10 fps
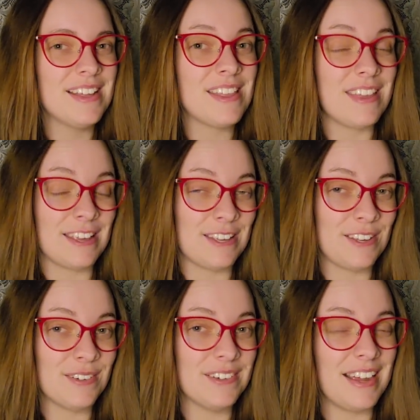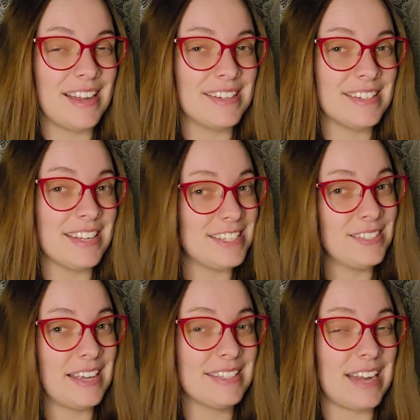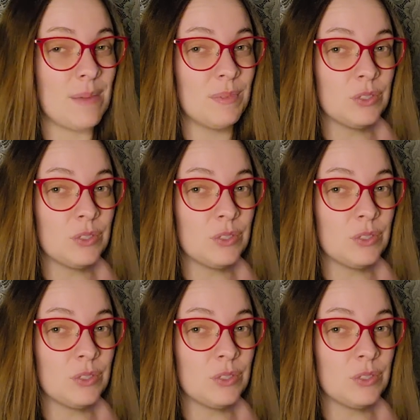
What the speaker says: Thank you, and until next time.